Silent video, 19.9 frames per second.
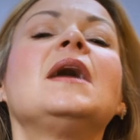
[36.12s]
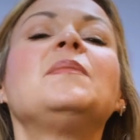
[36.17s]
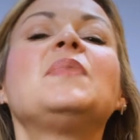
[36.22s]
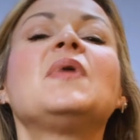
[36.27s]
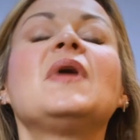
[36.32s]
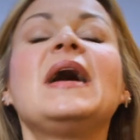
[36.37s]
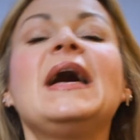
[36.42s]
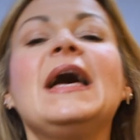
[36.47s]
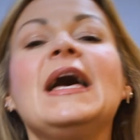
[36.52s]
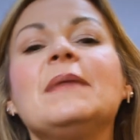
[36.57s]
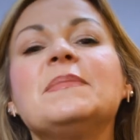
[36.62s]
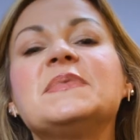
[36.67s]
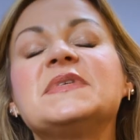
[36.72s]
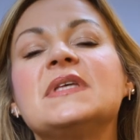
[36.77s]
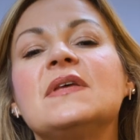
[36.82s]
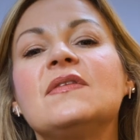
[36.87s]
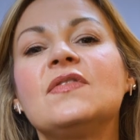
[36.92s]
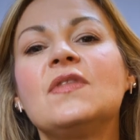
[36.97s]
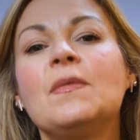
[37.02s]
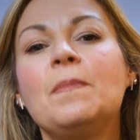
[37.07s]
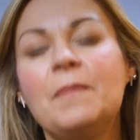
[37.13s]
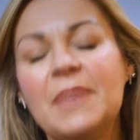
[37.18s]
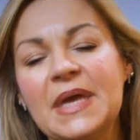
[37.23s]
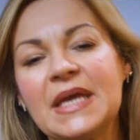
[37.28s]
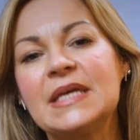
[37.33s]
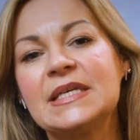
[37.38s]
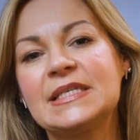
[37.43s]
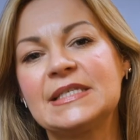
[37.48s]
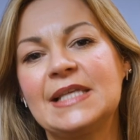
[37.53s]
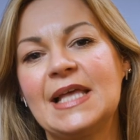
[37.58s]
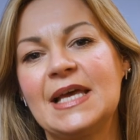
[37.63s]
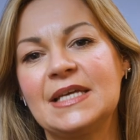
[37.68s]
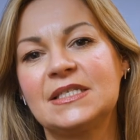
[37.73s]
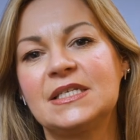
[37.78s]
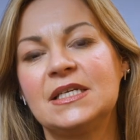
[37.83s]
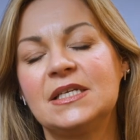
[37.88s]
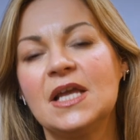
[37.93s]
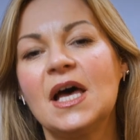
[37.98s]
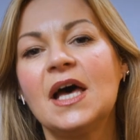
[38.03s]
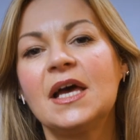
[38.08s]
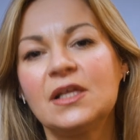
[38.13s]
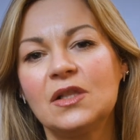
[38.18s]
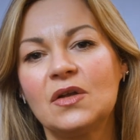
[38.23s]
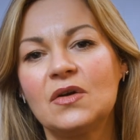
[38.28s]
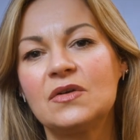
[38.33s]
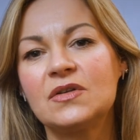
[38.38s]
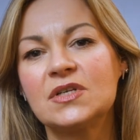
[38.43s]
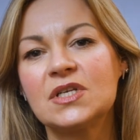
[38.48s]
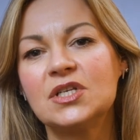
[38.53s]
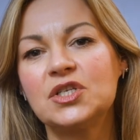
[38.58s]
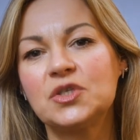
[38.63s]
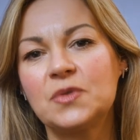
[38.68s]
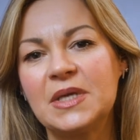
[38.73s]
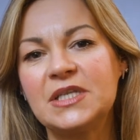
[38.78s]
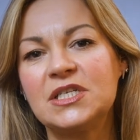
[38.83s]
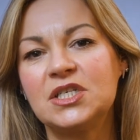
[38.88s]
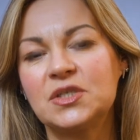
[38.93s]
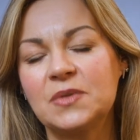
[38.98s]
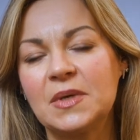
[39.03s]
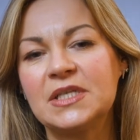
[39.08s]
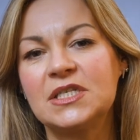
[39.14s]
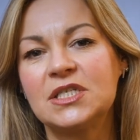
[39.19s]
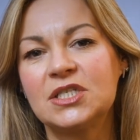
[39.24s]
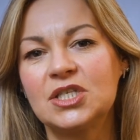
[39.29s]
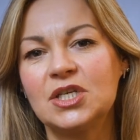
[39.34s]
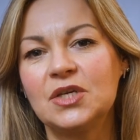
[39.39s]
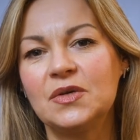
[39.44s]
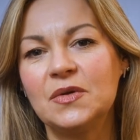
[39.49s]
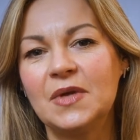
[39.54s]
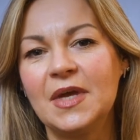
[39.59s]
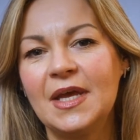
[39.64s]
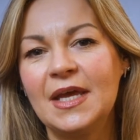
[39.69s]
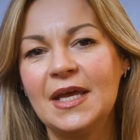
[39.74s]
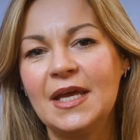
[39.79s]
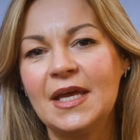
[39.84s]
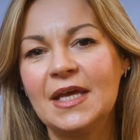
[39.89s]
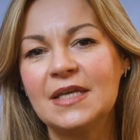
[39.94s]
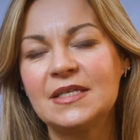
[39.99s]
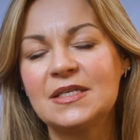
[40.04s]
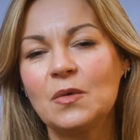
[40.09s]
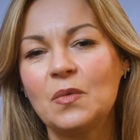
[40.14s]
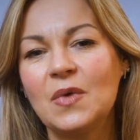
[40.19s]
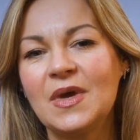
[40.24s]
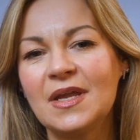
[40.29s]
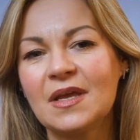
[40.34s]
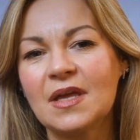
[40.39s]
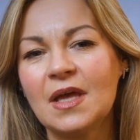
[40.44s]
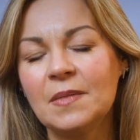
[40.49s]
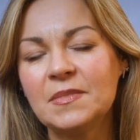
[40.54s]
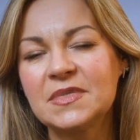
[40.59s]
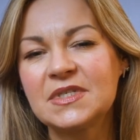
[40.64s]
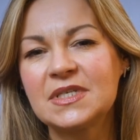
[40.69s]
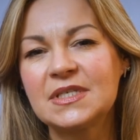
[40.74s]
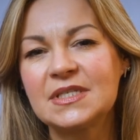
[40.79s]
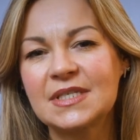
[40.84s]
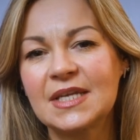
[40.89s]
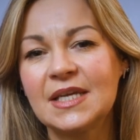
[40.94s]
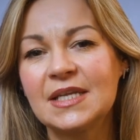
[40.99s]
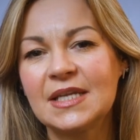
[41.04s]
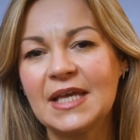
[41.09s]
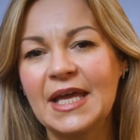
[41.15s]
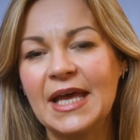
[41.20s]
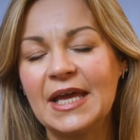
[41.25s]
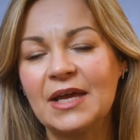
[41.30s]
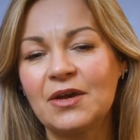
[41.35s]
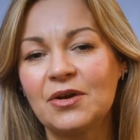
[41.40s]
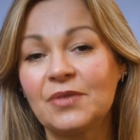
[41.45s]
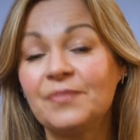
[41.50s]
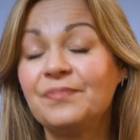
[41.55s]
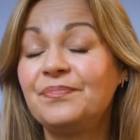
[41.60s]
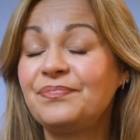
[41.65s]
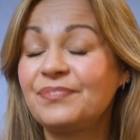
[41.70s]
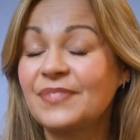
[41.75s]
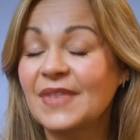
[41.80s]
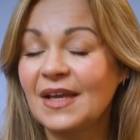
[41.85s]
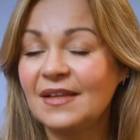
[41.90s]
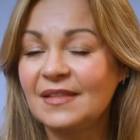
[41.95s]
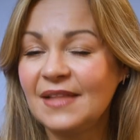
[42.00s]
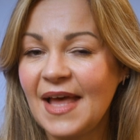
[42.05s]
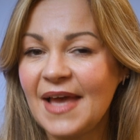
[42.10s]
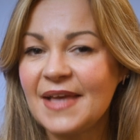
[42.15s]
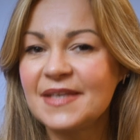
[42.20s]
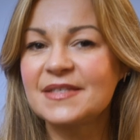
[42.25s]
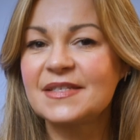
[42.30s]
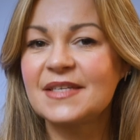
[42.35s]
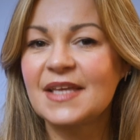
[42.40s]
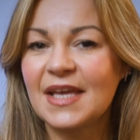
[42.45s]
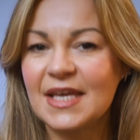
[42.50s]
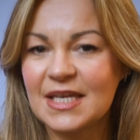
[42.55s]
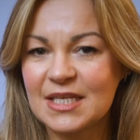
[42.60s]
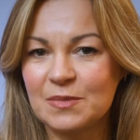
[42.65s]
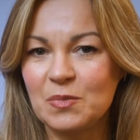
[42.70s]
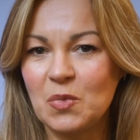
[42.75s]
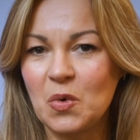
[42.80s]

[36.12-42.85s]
And perhaps the biggest lesson I learned in 2022 is that when it comes to skincare, less is